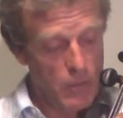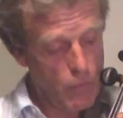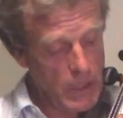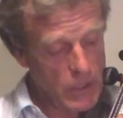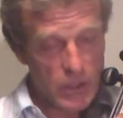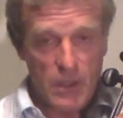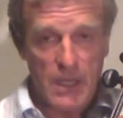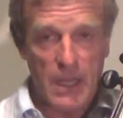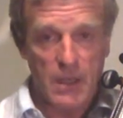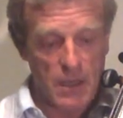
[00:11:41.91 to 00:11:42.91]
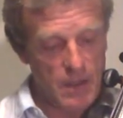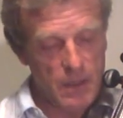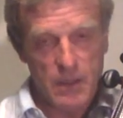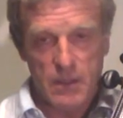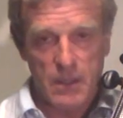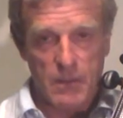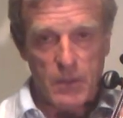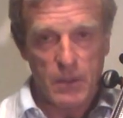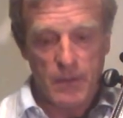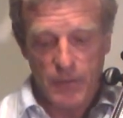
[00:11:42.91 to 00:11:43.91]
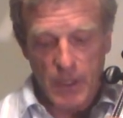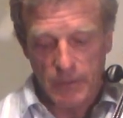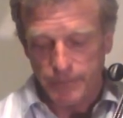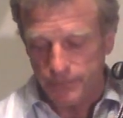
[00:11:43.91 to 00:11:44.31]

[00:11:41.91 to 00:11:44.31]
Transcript: reach the neck, and I think this is absolutely fine.